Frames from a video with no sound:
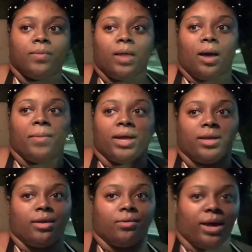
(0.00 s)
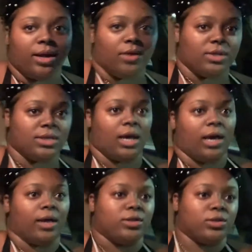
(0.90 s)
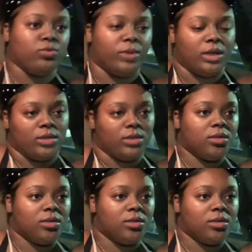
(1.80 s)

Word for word: I'm about to get right out this car in two minutes.